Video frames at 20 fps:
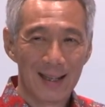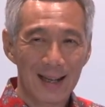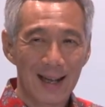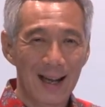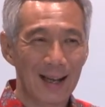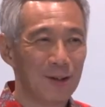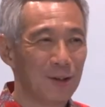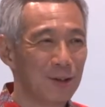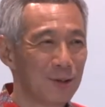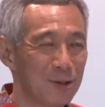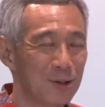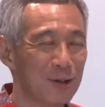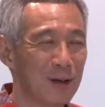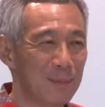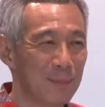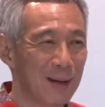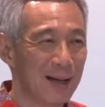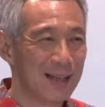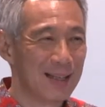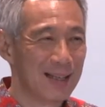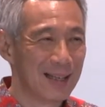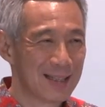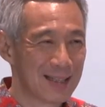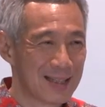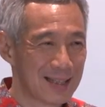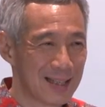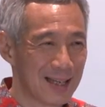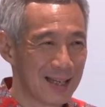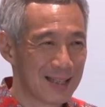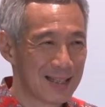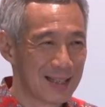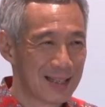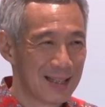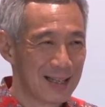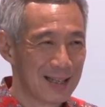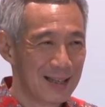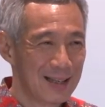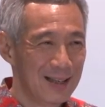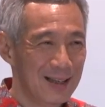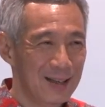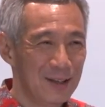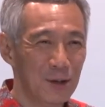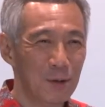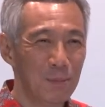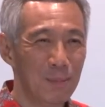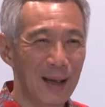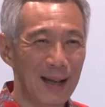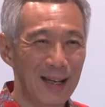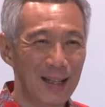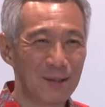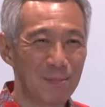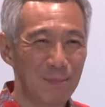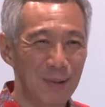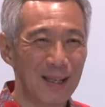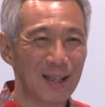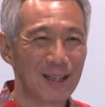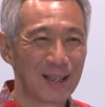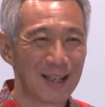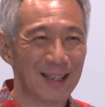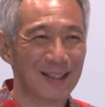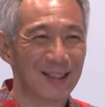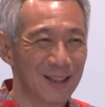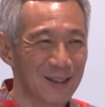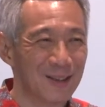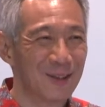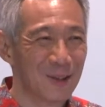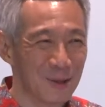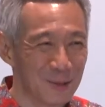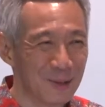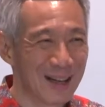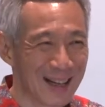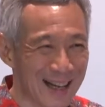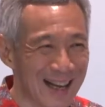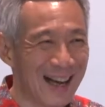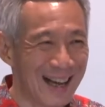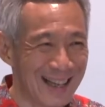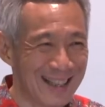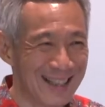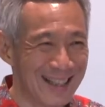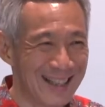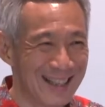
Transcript: and also reminds us, UPAGE, please continue to work hard.